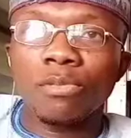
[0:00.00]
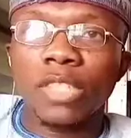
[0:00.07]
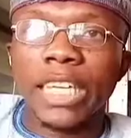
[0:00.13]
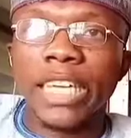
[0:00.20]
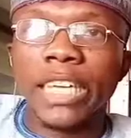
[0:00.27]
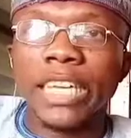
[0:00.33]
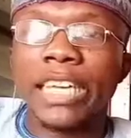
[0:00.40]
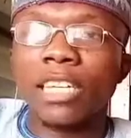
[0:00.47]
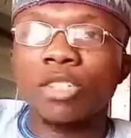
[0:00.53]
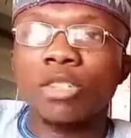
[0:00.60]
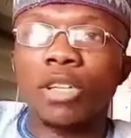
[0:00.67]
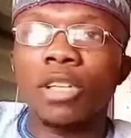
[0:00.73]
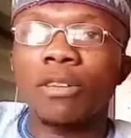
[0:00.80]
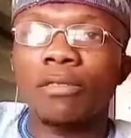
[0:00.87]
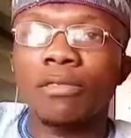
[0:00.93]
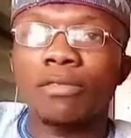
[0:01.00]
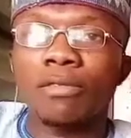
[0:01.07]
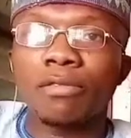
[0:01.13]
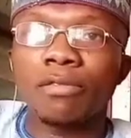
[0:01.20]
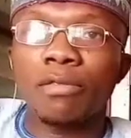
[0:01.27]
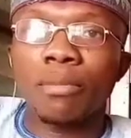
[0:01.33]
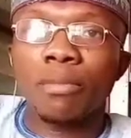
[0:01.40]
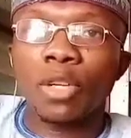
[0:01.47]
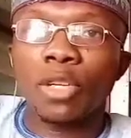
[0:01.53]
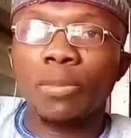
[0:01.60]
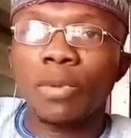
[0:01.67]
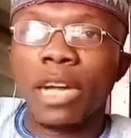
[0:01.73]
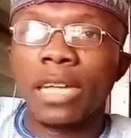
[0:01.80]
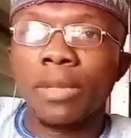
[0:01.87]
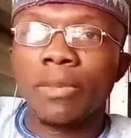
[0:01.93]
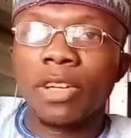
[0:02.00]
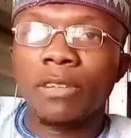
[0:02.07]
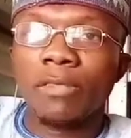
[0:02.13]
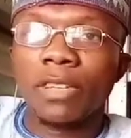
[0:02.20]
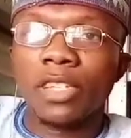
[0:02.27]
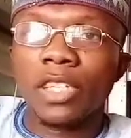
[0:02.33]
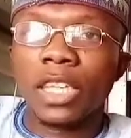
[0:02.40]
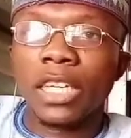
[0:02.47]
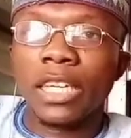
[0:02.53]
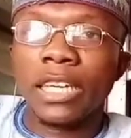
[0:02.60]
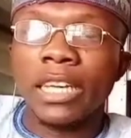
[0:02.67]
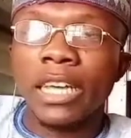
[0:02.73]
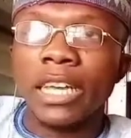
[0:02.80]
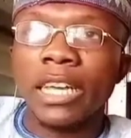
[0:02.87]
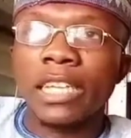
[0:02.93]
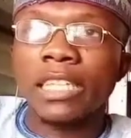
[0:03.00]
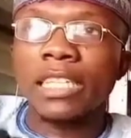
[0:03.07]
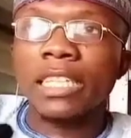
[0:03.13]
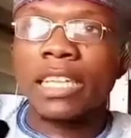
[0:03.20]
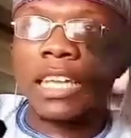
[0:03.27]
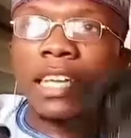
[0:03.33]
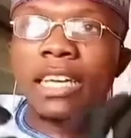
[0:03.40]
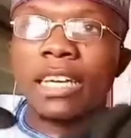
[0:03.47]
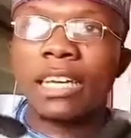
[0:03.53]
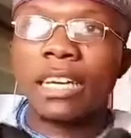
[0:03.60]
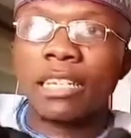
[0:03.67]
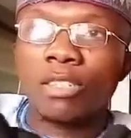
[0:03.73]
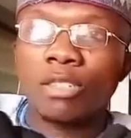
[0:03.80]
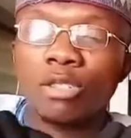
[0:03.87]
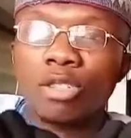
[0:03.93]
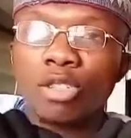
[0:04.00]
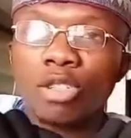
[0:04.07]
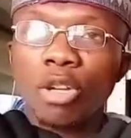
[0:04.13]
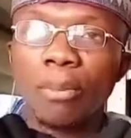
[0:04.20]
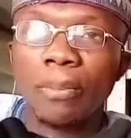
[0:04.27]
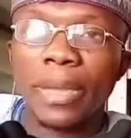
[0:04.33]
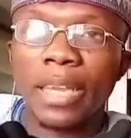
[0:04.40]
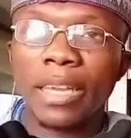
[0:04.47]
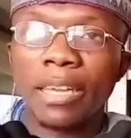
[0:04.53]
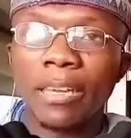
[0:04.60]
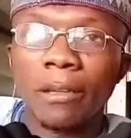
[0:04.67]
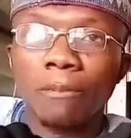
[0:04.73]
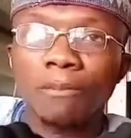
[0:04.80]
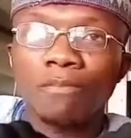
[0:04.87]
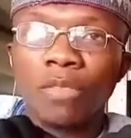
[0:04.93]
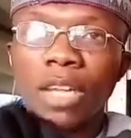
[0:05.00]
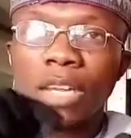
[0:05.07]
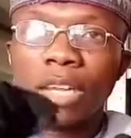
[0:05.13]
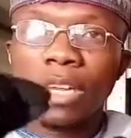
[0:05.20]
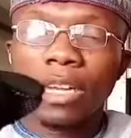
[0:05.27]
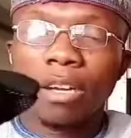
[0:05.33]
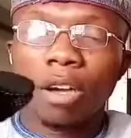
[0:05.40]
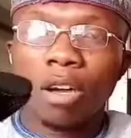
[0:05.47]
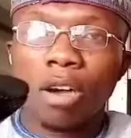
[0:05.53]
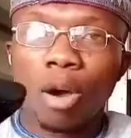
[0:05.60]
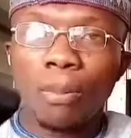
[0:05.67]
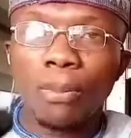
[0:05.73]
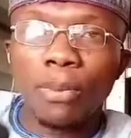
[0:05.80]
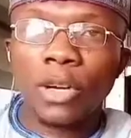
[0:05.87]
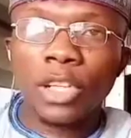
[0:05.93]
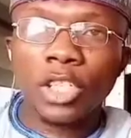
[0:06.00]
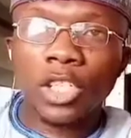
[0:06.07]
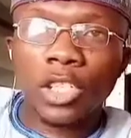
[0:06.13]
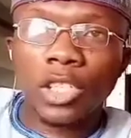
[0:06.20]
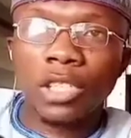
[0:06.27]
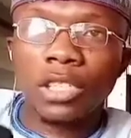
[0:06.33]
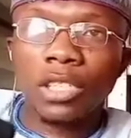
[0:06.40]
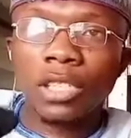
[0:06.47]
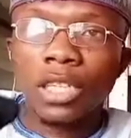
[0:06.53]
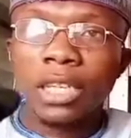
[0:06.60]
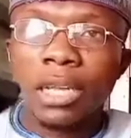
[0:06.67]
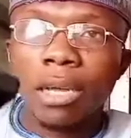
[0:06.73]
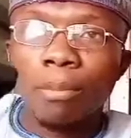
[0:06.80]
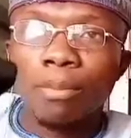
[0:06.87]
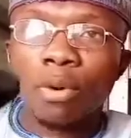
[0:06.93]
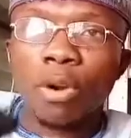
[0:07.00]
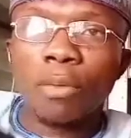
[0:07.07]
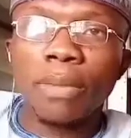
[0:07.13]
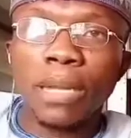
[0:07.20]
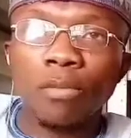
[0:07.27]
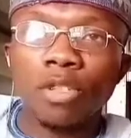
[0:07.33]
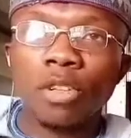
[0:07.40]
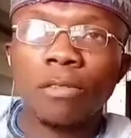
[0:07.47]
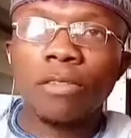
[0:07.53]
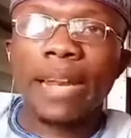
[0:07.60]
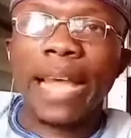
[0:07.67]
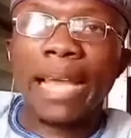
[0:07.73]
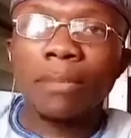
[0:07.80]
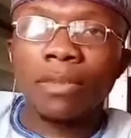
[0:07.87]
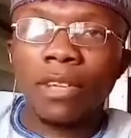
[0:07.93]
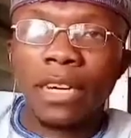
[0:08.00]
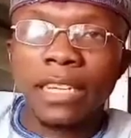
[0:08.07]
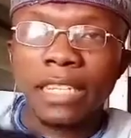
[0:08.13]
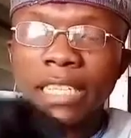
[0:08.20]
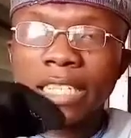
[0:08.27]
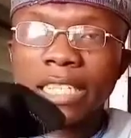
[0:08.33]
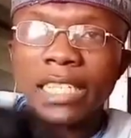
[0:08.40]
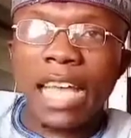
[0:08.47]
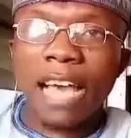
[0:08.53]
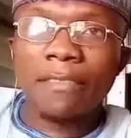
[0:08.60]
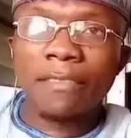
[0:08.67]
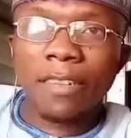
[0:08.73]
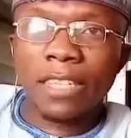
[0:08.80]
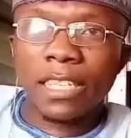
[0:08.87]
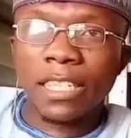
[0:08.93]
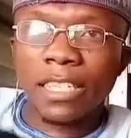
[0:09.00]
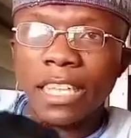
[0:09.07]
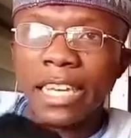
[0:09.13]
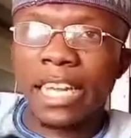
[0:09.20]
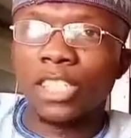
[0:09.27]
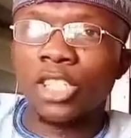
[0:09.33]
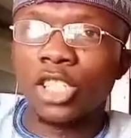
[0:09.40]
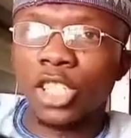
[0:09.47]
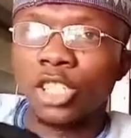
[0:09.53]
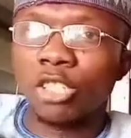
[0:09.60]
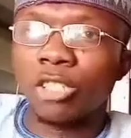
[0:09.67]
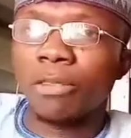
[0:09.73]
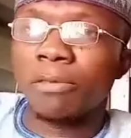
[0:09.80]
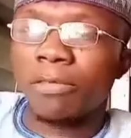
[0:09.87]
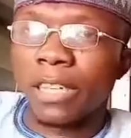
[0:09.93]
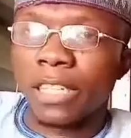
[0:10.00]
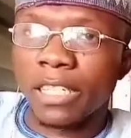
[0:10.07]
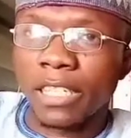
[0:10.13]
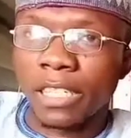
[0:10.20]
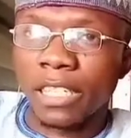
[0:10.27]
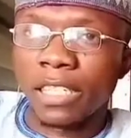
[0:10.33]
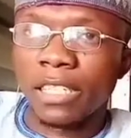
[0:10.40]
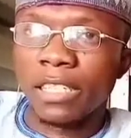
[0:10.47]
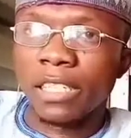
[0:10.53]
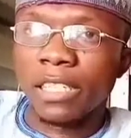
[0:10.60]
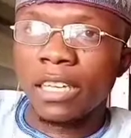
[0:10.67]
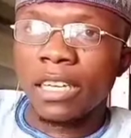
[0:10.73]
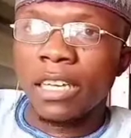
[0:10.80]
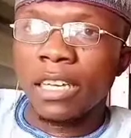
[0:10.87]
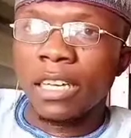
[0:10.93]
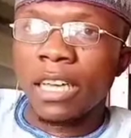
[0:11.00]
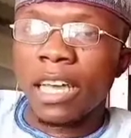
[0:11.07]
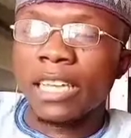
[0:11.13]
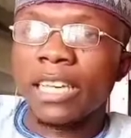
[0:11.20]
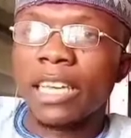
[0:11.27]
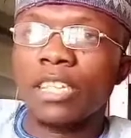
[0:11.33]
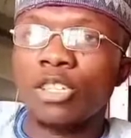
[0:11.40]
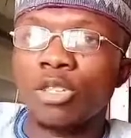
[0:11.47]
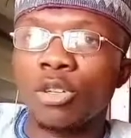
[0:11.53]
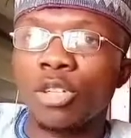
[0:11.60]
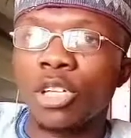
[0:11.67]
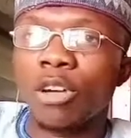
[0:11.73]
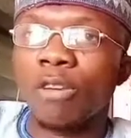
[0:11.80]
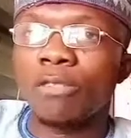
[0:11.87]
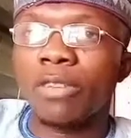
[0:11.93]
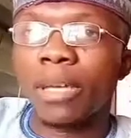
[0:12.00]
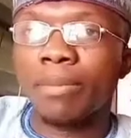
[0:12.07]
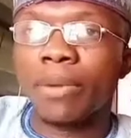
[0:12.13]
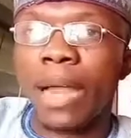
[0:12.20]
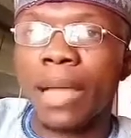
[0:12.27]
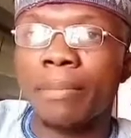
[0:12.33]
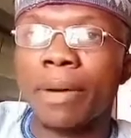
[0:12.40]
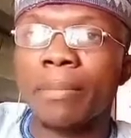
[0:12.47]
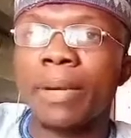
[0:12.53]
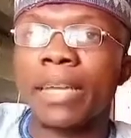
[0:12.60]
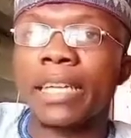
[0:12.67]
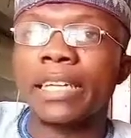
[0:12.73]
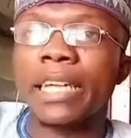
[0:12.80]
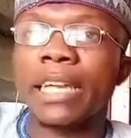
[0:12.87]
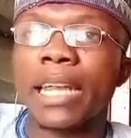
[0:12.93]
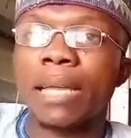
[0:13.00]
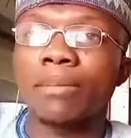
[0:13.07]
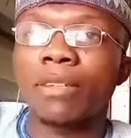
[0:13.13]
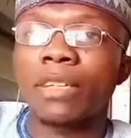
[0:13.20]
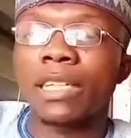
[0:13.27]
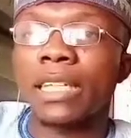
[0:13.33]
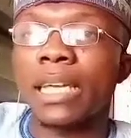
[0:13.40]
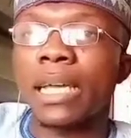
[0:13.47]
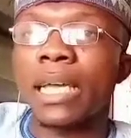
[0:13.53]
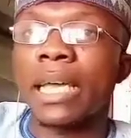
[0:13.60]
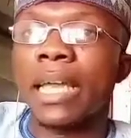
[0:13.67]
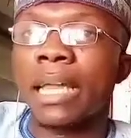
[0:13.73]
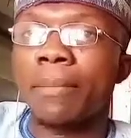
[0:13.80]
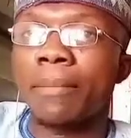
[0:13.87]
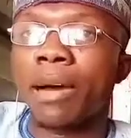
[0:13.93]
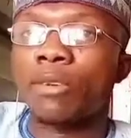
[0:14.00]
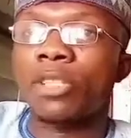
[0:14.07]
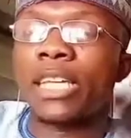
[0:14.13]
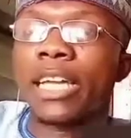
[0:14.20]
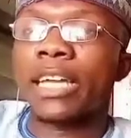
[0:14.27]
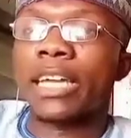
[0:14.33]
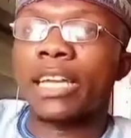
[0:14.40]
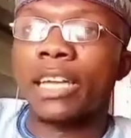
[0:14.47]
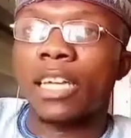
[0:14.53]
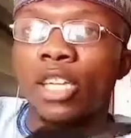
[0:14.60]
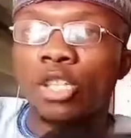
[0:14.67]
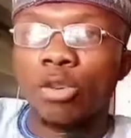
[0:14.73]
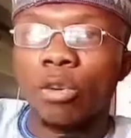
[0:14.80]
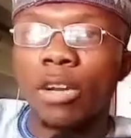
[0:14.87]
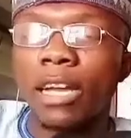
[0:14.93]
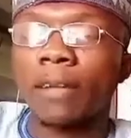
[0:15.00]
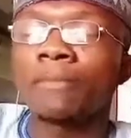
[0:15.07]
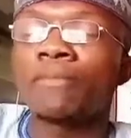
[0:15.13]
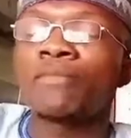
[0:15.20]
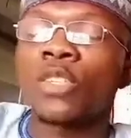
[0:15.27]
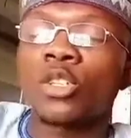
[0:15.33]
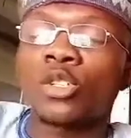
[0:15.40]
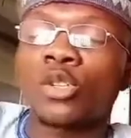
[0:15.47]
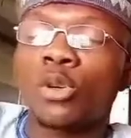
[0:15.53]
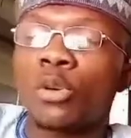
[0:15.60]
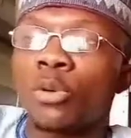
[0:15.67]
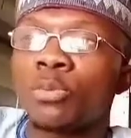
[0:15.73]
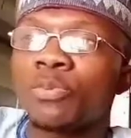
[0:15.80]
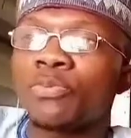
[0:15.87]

Taking a case study of Muniru M.K University here. Let's take a topic: operational problems of library services in Nigerian universities. A case study of Ibrahim Babangida Library in Mautech, Yola. So